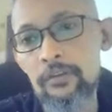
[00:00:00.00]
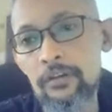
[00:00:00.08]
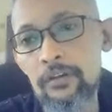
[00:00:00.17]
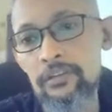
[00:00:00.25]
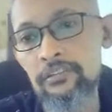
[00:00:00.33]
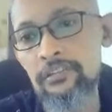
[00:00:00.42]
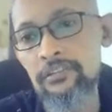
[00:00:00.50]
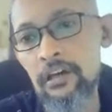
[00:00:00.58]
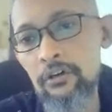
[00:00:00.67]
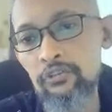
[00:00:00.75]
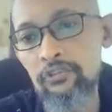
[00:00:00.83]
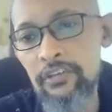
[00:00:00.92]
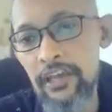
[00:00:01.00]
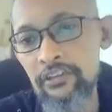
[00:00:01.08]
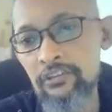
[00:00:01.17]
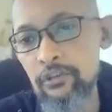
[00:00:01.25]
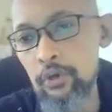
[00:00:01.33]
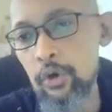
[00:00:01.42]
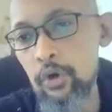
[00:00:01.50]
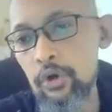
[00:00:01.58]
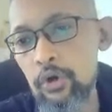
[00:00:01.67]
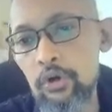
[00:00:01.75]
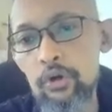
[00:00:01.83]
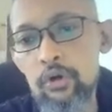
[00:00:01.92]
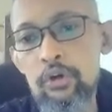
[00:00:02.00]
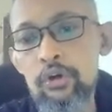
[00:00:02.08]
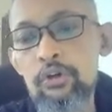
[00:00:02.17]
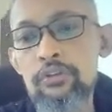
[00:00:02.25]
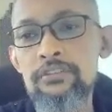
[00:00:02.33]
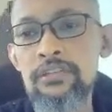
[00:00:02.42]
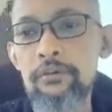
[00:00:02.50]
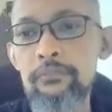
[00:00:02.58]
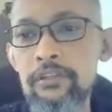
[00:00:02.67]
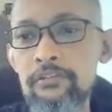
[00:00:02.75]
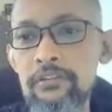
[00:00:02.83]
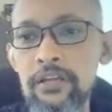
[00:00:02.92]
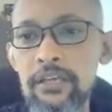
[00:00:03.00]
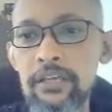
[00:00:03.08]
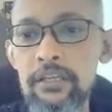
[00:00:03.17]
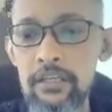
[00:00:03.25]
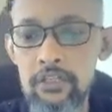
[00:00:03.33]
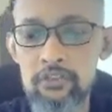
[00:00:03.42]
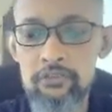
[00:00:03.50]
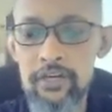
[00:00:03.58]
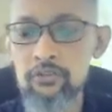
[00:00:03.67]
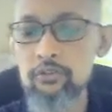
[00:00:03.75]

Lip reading: This is how you sketch your thumbnails there, okay? Try to